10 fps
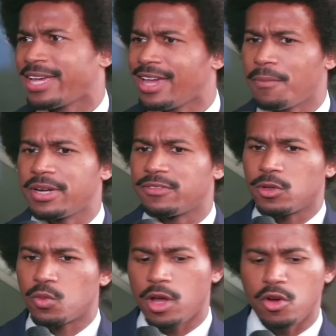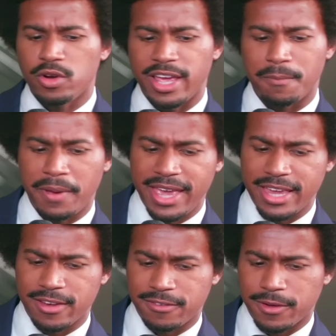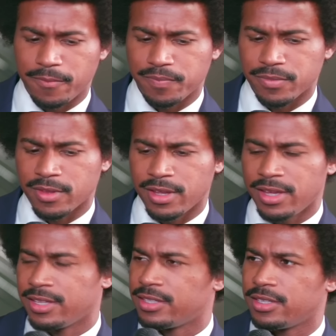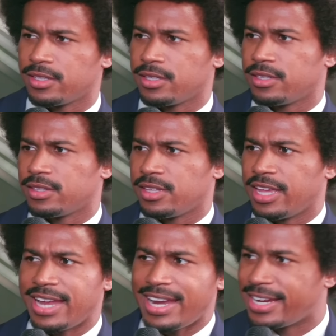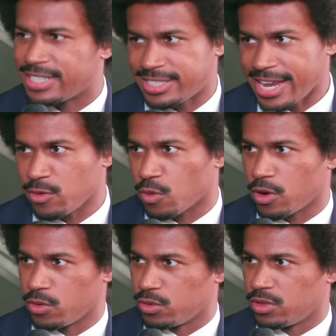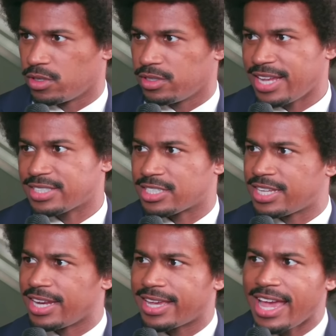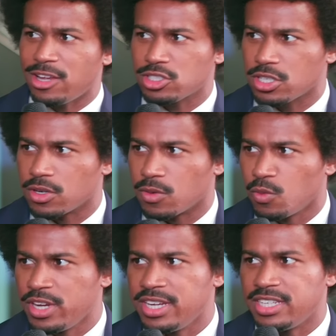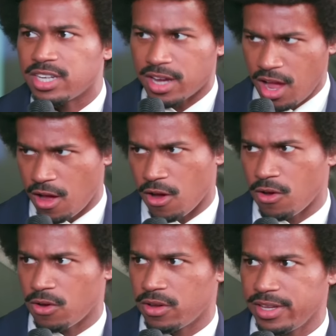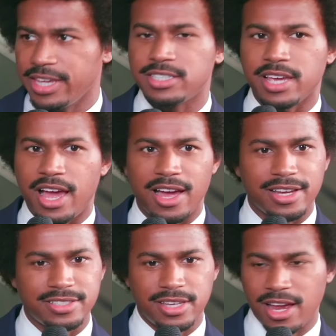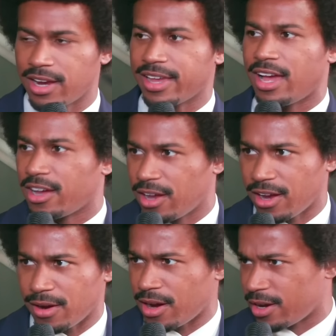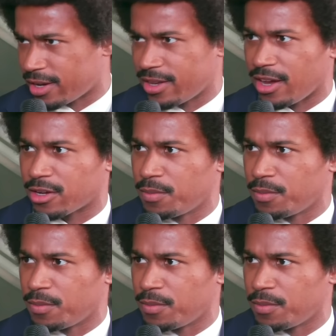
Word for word: like, y'all, but if the road ain't paved, and that ain't a state road, that's right. a city councilor. There you go. to call into our our, our, our, our